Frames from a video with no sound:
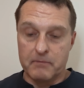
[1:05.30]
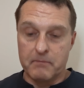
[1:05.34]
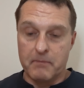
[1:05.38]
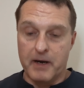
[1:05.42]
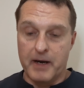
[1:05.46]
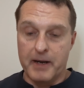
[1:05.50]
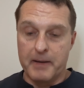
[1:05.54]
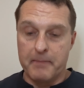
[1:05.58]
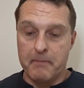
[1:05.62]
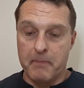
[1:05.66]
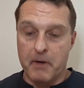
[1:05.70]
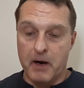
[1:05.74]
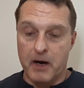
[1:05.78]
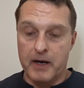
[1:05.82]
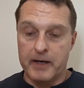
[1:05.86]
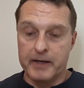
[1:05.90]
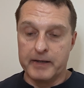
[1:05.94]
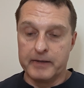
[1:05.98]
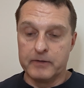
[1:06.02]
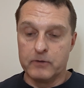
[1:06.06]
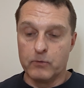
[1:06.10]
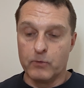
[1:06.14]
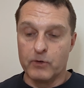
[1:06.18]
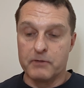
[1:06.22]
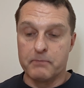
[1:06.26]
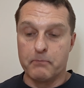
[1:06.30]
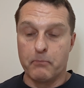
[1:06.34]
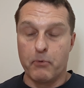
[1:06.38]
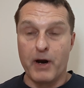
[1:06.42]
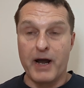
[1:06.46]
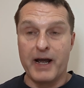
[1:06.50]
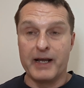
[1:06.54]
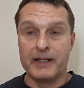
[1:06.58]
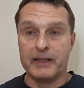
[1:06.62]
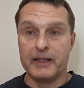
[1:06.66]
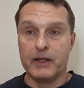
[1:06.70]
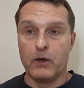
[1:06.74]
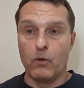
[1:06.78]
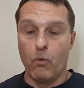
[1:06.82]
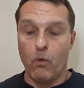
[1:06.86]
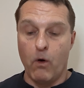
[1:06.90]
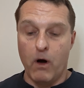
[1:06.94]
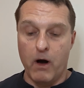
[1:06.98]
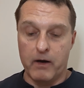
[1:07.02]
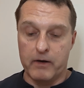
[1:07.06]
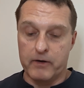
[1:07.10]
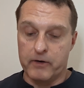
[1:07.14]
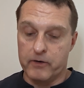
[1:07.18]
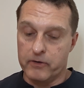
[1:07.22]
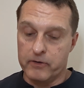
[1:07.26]
My Mind with Bradley
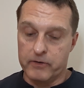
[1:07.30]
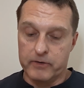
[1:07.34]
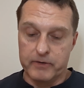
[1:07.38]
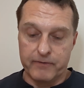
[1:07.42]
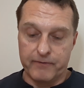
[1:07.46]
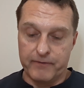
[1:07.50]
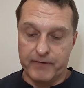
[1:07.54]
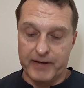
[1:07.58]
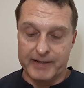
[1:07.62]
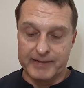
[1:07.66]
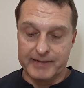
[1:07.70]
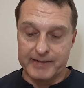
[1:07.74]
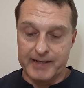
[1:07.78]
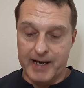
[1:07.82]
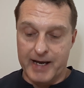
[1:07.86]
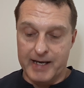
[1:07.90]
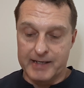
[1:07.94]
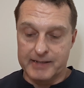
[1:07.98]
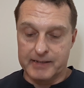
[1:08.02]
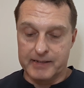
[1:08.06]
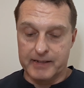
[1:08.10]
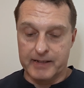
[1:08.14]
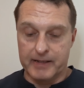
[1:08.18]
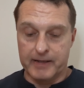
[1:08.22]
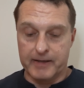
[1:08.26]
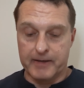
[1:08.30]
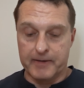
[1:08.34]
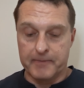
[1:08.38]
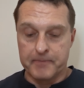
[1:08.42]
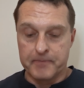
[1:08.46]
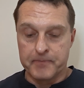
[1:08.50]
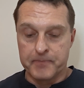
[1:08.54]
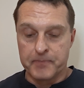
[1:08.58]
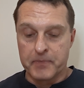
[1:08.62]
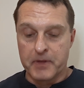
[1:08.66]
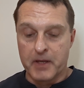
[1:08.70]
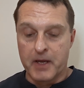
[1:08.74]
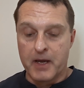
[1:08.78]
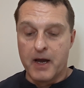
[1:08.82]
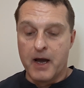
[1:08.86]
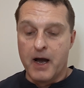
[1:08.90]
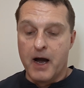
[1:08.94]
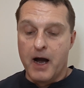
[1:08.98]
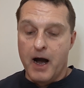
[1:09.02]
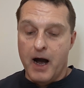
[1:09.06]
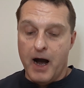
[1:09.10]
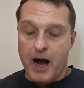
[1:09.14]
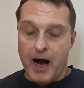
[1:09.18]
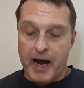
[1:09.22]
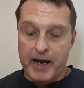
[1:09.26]
Walker. Fantastic.
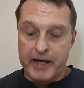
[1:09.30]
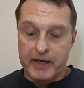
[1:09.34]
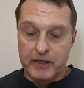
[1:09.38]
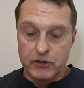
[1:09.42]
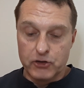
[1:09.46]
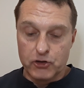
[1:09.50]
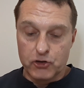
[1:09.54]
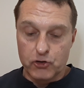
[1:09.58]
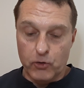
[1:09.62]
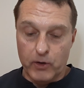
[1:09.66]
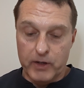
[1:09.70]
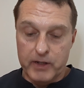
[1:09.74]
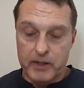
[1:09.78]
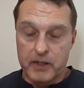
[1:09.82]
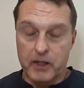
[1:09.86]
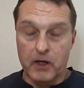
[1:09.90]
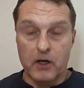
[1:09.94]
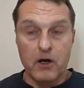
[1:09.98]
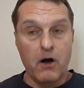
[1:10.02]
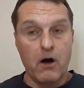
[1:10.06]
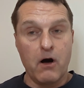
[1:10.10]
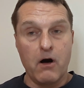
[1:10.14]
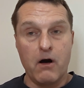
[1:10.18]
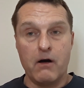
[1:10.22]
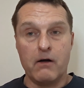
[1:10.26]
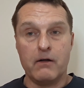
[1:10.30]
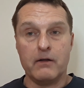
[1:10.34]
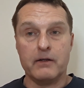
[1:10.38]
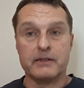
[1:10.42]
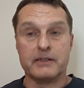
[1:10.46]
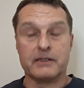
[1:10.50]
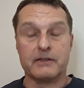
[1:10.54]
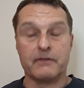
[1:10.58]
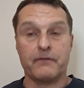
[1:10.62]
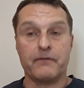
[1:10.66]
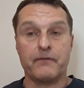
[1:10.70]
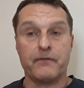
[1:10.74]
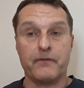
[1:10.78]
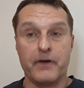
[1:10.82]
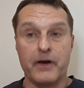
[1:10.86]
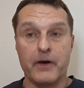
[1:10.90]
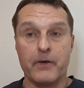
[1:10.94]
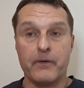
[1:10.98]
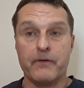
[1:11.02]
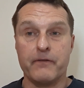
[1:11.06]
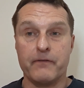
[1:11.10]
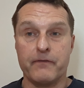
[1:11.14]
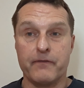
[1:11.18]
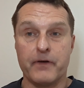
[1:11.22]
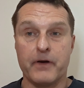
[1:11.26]
I enjoyed The Call. It's a
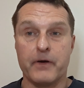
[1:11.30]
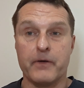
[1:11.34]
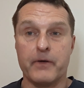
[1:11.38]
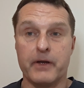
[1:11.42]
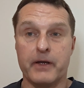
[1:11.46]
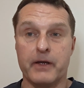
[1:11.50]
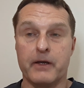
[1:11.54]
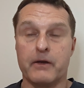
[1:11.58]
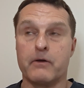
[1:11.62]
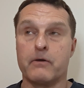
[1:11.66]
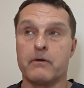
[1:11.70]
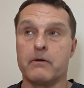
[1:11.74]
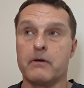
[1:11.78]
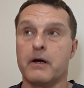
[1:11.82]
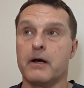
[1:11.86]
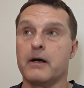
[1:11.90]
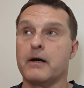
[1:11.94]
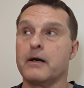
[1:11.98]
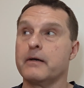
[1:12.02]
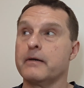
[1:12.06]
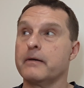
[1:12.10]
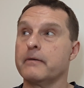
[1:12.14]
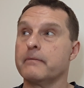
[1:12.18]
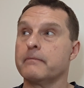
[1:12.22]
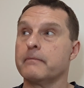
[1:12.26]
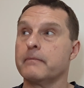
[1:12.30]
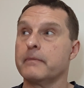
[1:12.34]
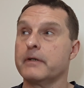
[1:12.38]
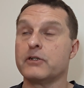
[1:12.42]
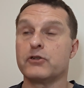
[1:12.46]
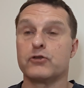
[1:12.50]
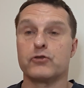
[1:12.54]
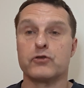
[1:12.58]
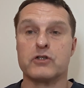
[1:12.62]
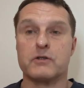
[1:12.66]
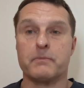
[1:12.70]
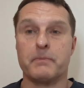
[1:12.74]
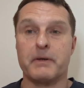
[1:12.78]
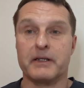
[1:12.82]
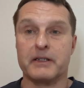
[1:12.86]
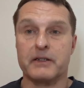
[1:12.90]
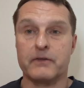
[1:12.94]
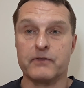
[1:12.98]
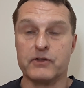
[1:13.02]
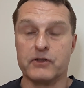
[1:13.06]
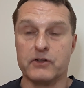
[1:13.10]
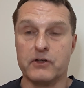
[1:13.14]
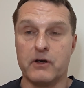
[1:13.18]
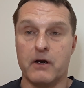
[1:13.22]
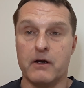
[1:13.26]
very,
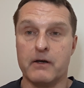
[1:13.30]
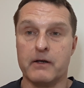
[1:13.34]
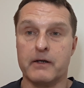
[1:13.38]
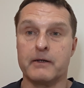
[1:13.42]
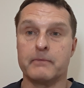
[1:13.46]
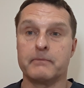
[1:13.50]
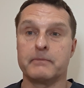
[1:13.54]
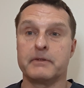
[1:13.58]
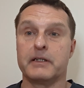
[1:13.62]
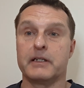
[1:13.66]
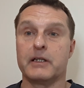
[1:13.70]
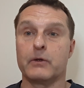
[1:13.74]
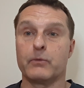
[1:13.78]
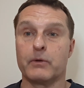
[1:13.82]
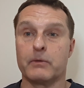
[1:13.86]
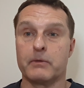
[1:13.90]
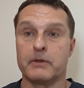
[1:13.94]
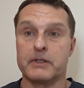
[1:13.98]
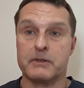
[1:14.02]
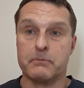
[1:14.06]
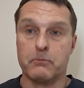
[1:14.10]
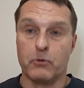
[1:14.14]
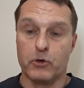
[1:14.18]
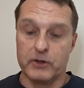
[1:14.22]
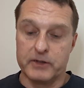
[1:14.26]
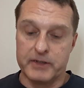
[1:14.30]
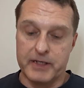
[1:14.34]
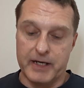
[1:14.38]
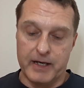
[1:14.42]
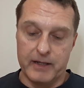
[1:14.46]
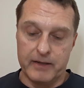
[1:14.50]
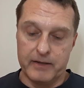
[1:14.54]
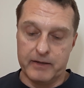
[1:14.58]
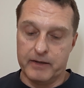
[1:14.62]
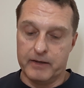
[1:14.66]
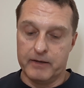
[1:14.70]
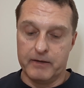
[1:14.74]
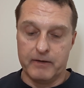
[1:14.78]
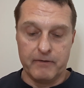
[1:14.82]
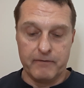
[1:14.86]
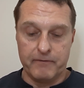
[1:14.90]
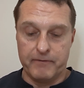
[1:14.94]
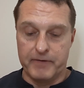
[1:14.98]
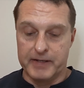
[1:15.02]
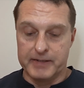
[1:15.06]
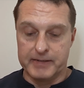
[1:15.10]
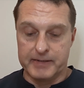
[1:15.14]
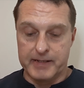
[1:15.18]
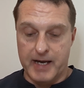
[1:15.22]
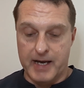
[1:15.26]
introspective song, him dealing with his mortality.
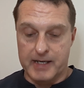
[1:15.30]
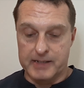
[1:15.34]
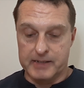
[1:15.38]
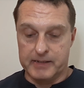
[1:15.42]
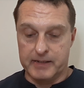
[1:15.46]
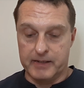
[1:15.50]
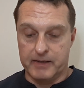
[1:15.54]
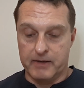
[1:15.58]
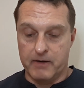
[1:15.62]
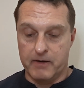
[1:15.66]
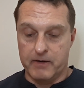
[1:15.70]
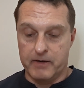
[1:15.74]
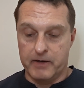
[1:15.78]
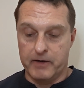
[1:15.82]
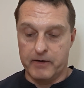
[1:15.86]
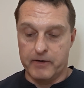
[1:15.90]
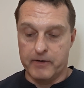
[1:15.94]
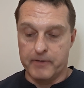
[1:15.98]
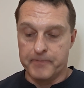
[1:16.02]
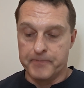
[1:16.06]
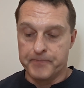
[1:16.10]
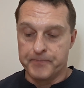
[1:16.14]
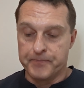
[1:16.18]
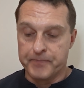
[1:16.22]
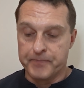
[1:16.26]
Fantastic on here.